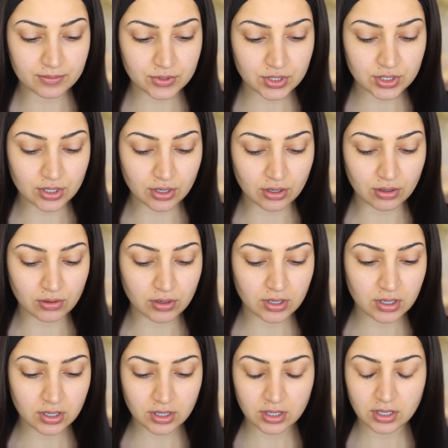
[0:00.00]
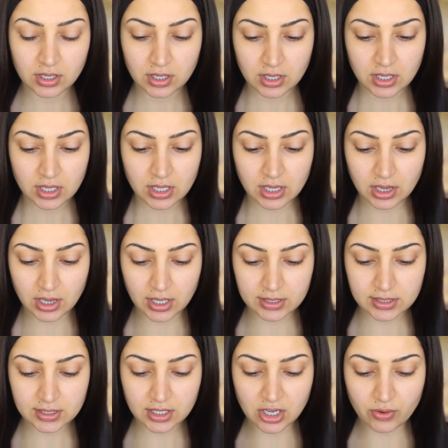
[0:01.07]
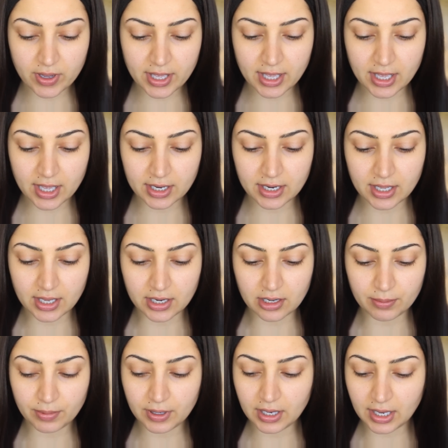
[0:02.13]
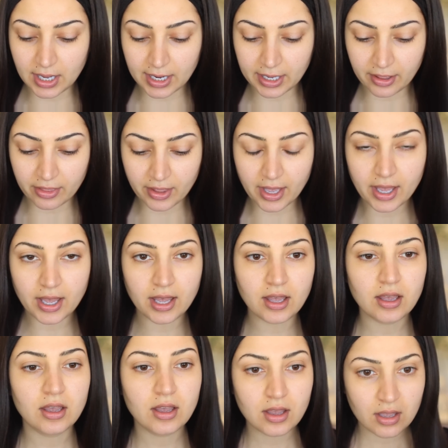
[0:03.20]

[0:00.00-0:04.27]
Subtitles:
So let's go ahead and apply that.